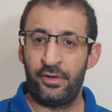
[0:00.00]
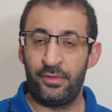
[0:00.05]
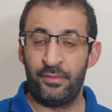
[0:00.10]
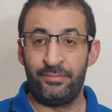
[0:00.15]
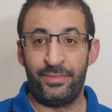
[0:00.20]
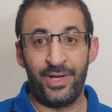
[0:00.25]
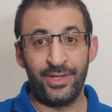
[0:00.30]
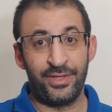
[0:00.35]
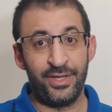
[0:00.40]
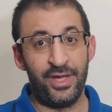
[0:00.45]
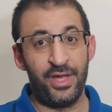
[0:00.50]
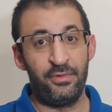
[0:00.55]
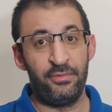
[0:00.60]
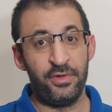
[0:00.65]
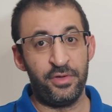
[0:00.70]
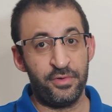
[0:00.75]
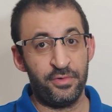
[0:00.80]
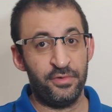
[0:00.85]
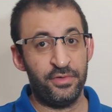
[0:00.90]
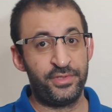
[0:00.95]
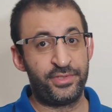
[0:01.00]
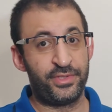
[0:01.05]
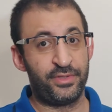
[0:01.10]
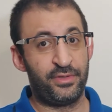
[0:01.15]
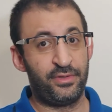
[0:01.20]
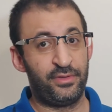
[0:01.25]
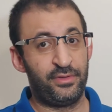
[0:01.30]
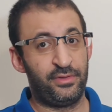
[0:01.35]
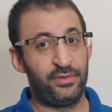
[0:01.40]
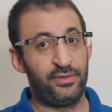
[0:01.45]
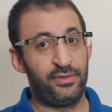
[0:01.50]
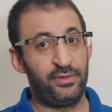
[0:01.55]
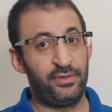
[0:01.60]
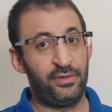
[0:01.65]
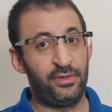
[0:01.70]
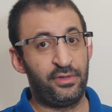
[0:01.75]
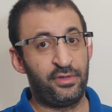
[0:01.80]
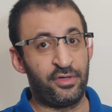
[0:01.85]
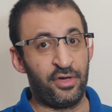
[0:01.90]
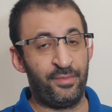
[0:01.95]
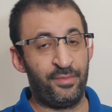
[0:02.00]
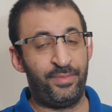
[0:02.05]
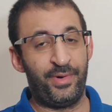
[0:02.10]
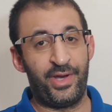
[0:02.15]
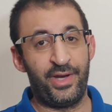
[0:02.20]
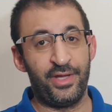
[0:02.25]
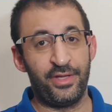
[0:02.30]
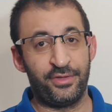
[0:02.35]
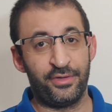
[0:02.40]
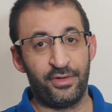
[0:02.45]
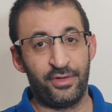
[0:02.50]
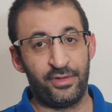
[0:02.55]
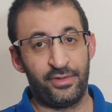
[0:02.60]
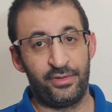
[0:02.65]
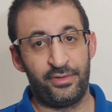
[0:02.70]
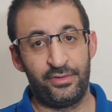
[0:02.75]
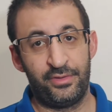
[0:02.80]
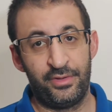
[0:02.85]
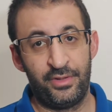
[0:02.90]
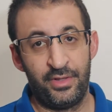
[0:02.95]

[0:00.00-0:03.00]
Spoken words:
but here we use comparator